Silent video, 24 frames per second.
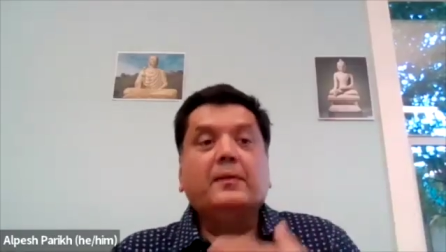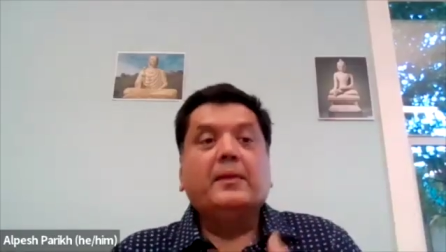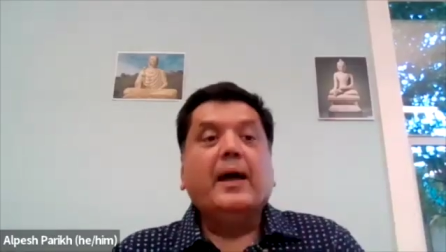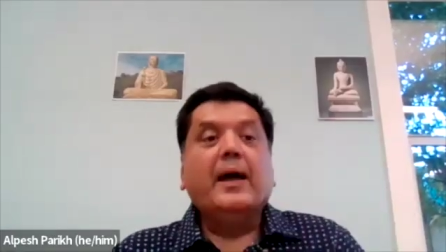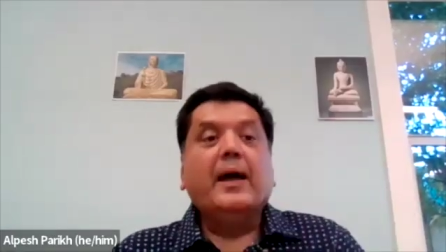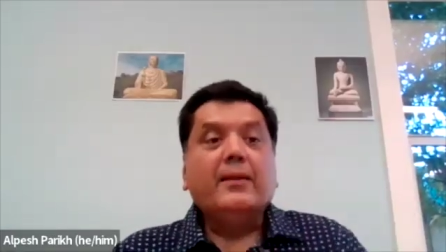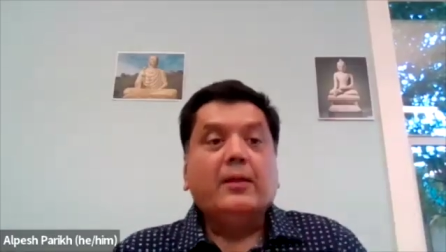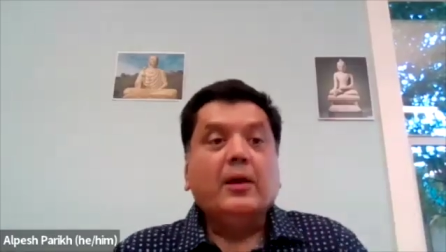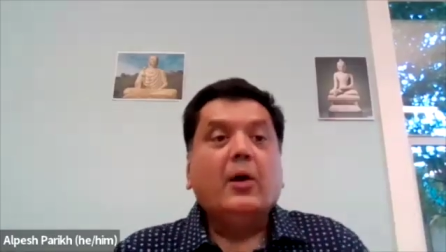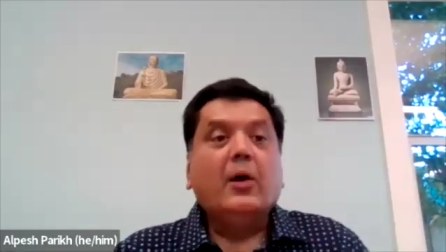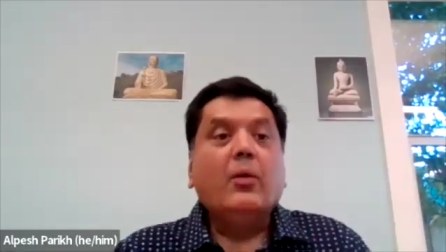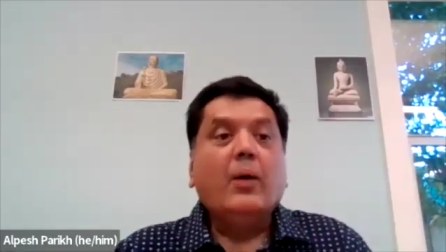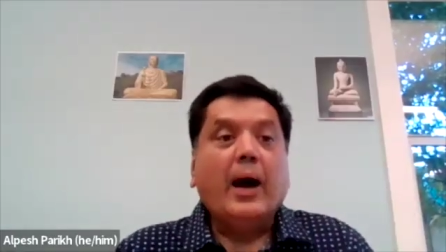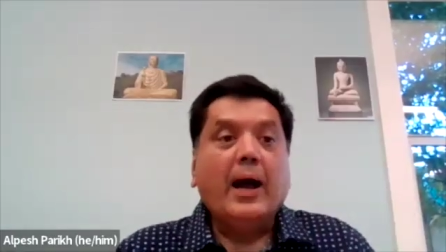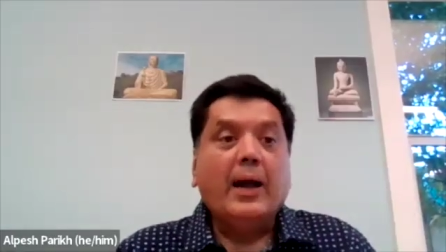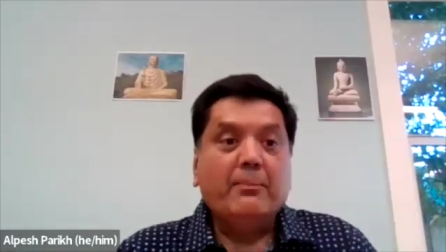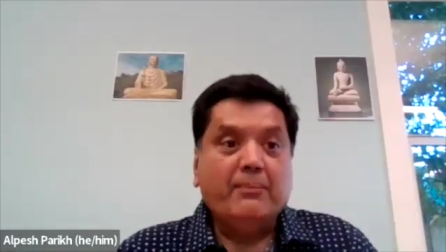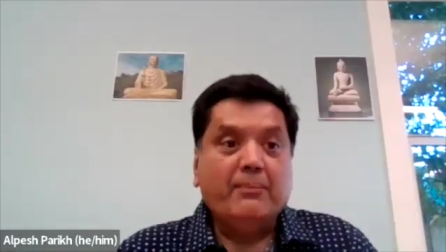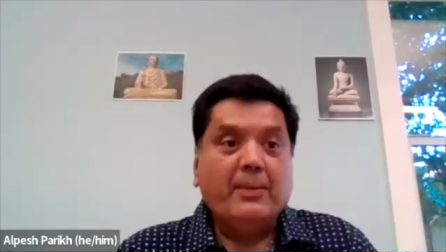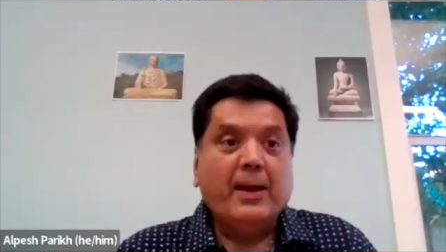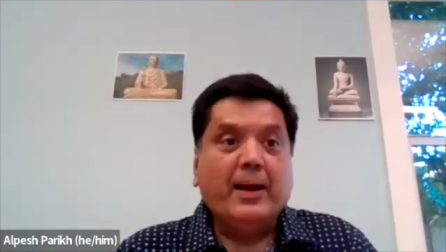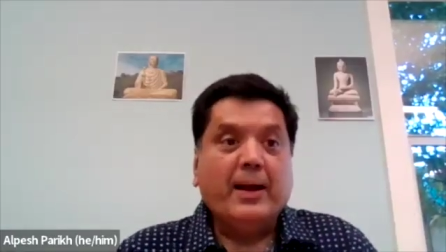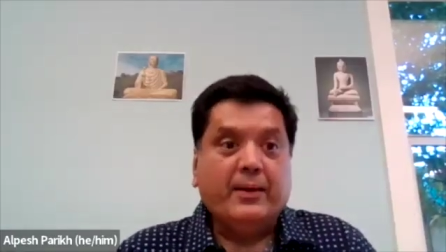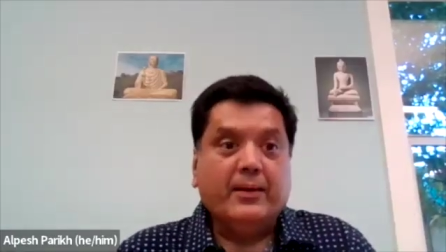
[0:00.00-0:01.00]
That's how
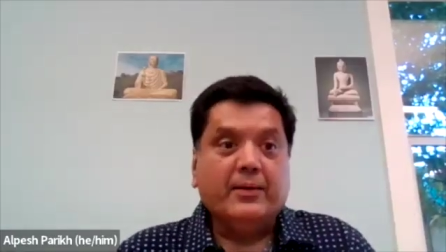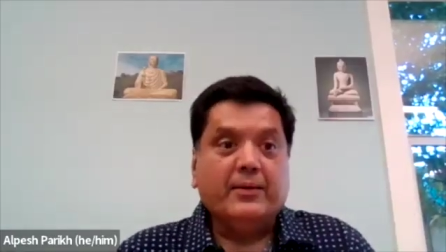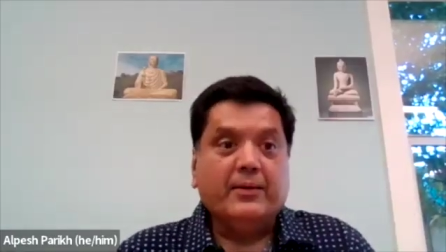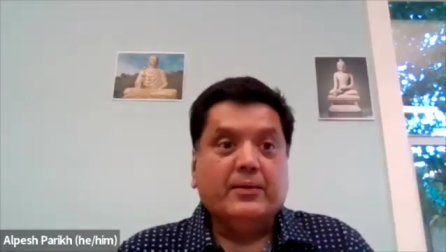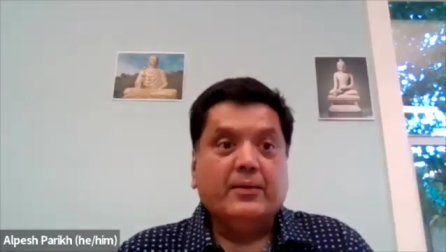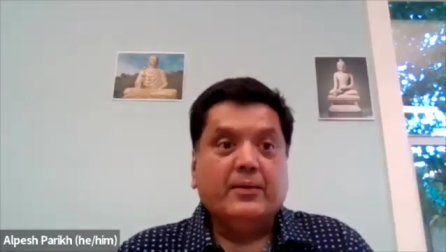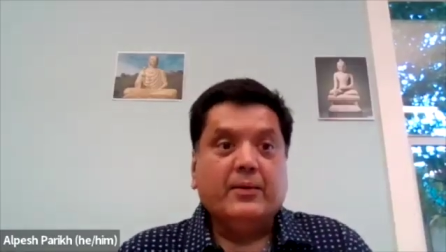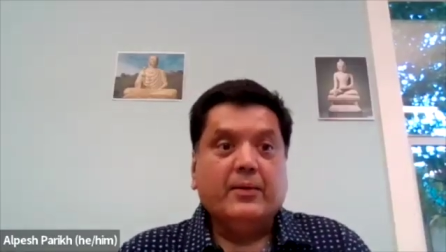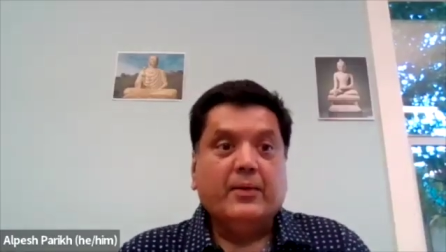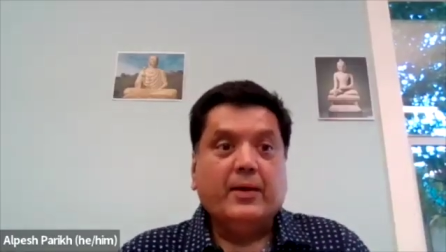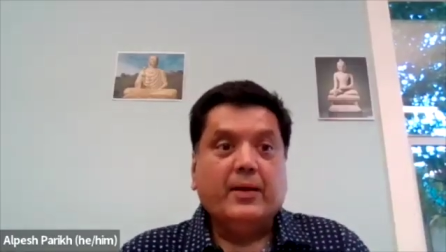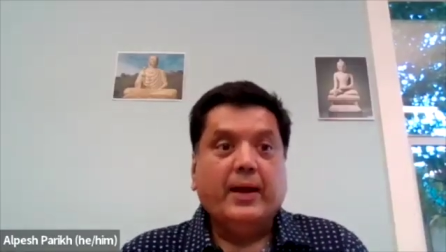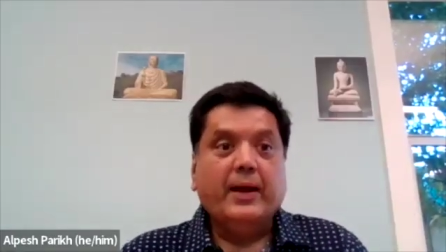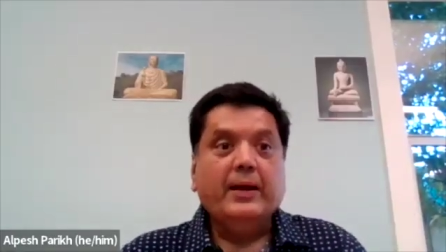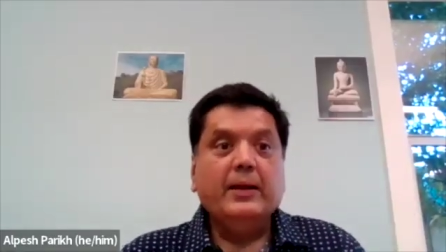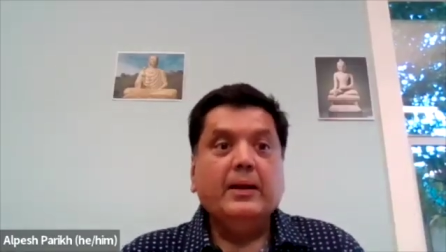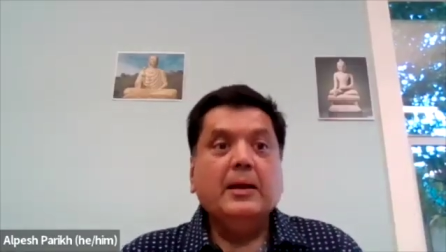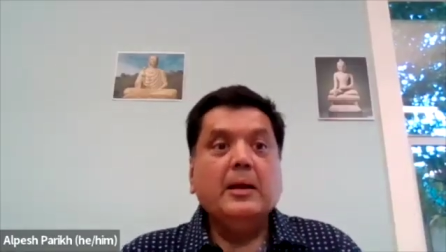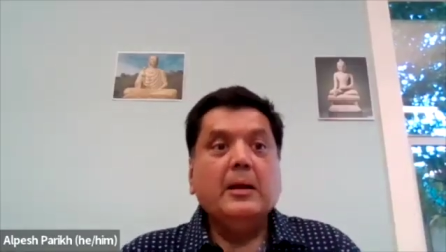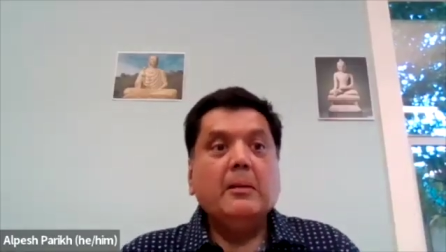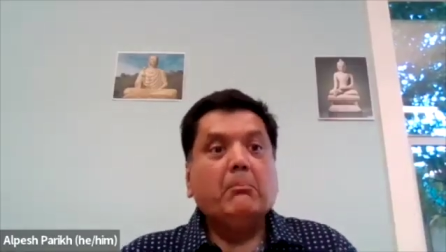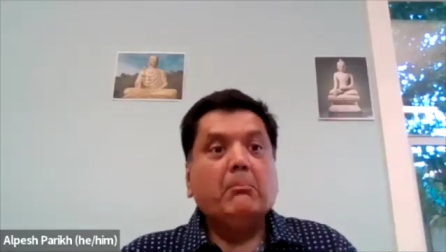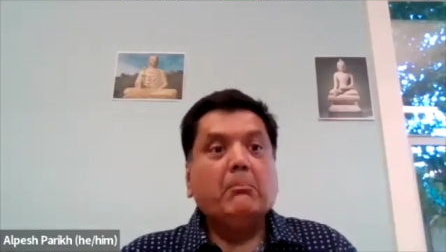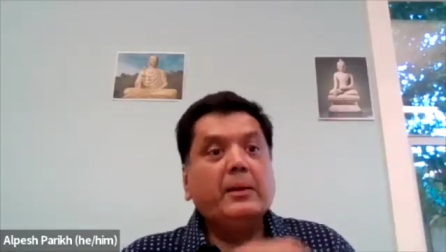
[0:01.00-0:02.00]
I practice,
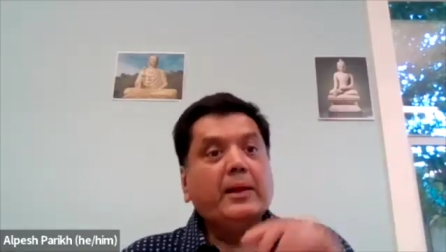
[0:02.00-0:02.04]
right?